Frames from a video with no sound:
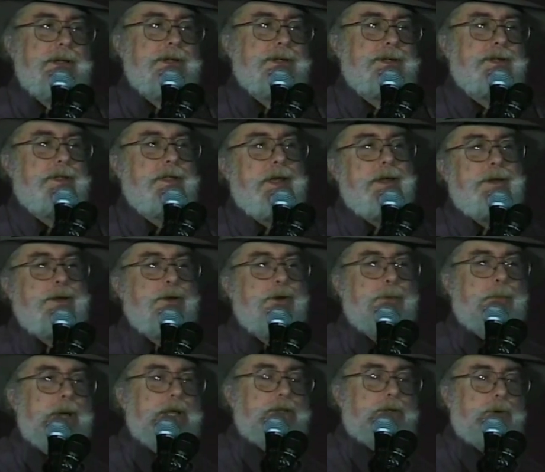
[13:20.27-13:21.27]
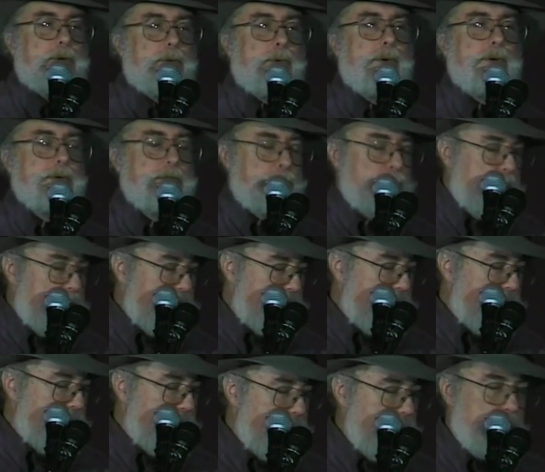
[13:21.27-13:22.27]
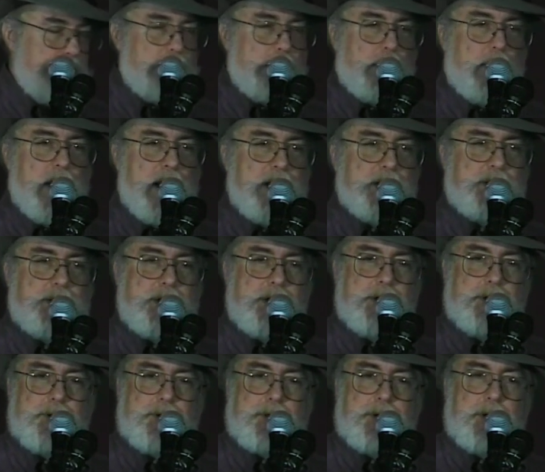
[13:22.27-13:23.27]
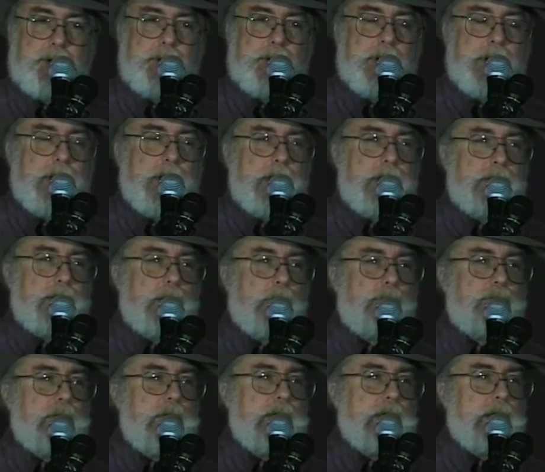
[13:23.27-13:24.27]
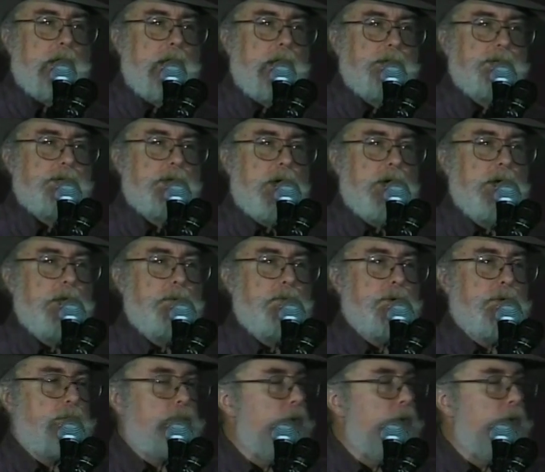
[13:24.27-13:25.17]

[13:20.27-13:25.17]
So they knew about the Aurora spaceship crash too. So don't think it all started with